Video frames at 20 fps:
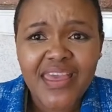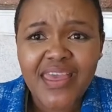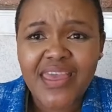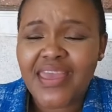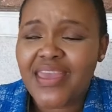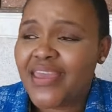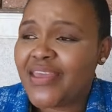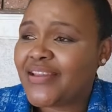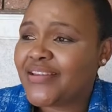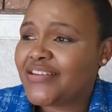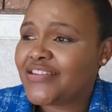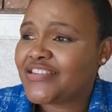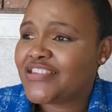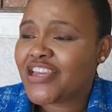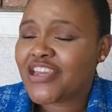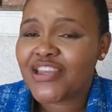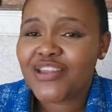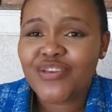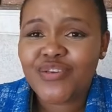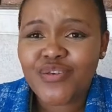eh,
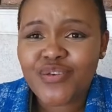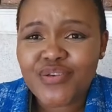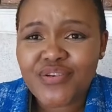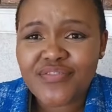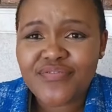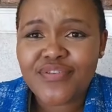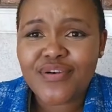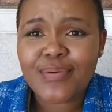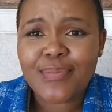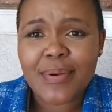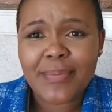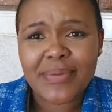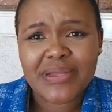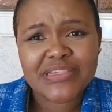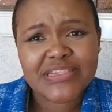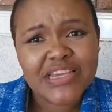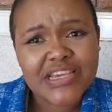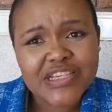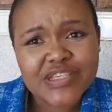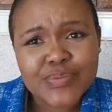nithengeni new uniform Mama,
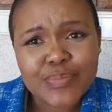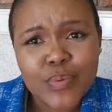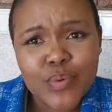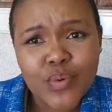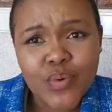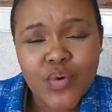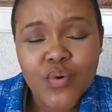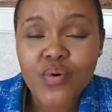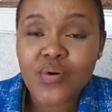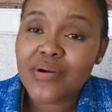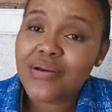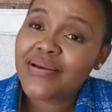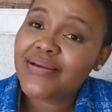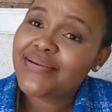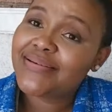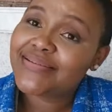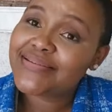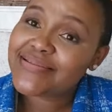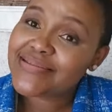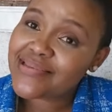textbook
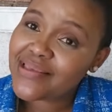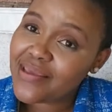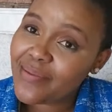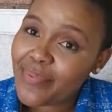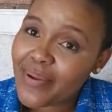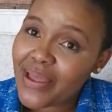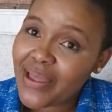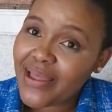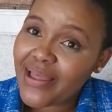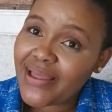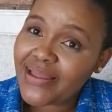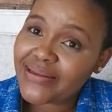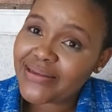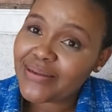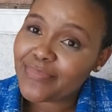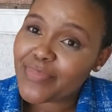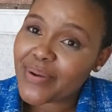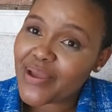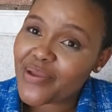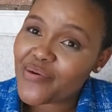Let's keep sikhiphani
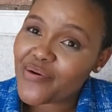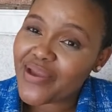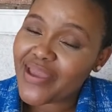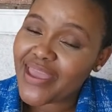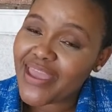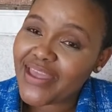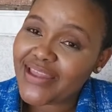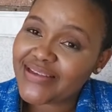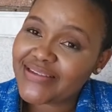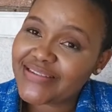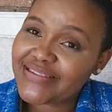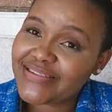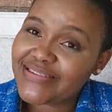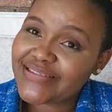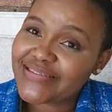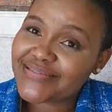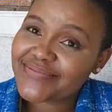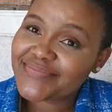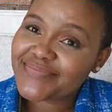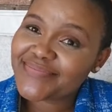by your end
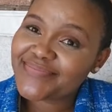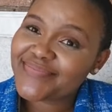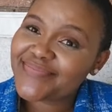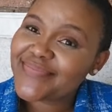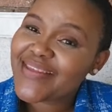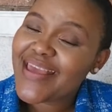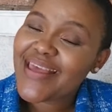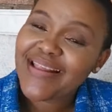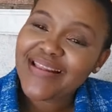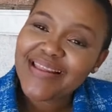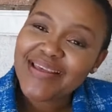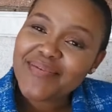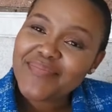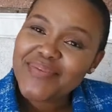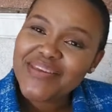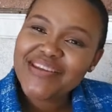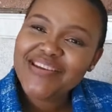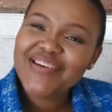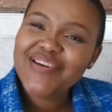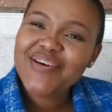let
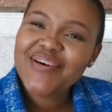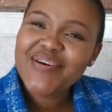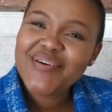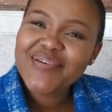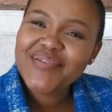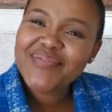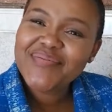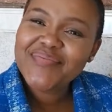me know